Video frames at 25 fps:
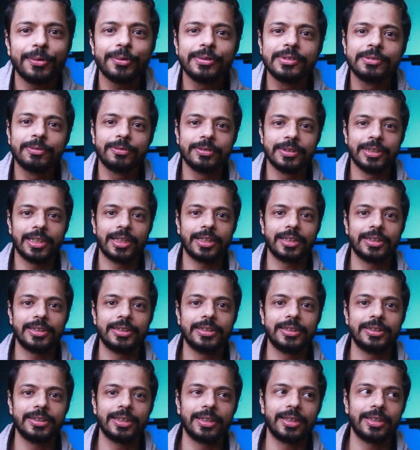I use
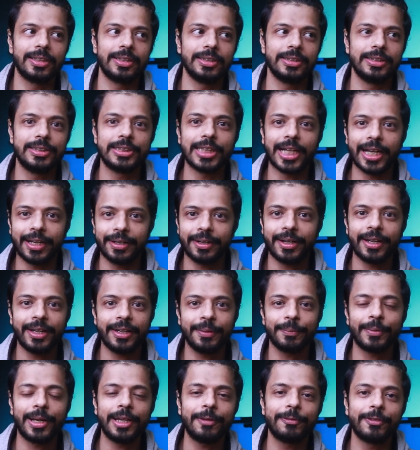Jira
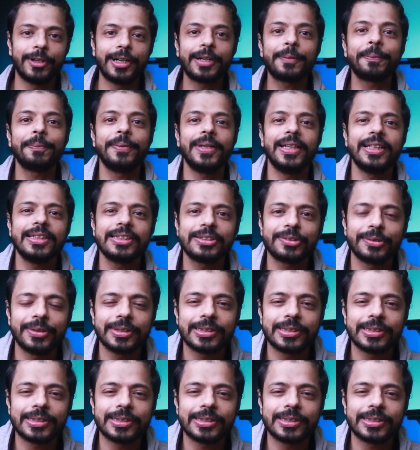in my workplace,